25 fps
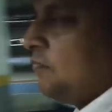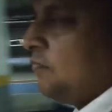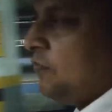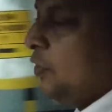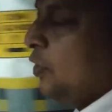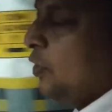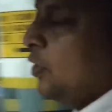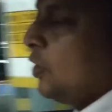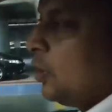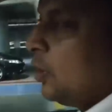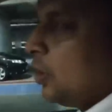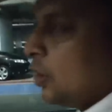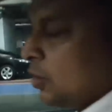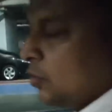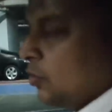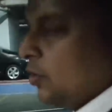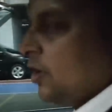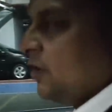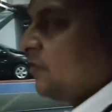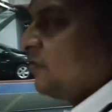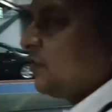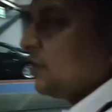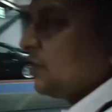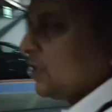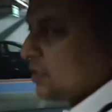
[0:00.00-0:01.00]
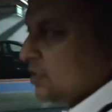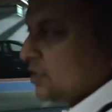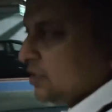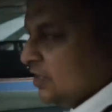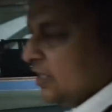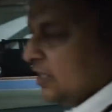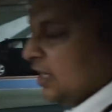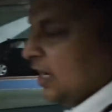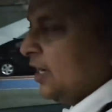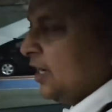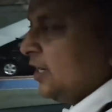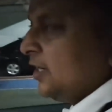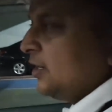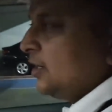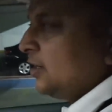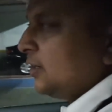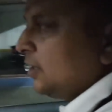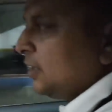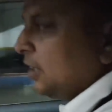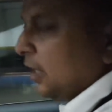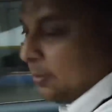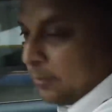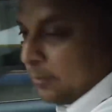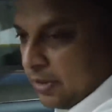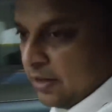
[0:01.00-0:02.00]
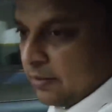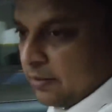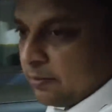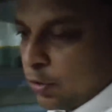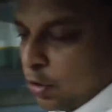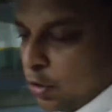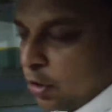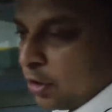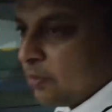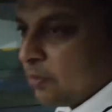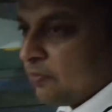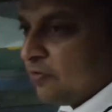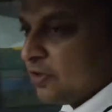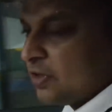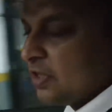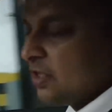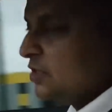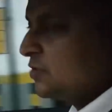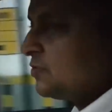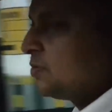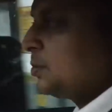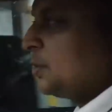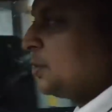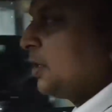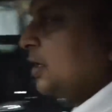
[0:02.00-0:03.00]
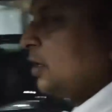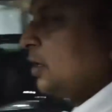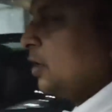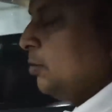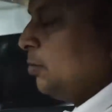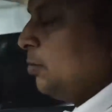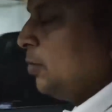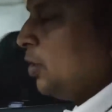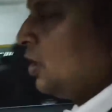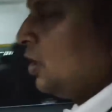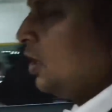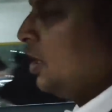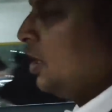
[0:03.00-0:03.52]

you're not going for a sedan, I'm talking for this particular model.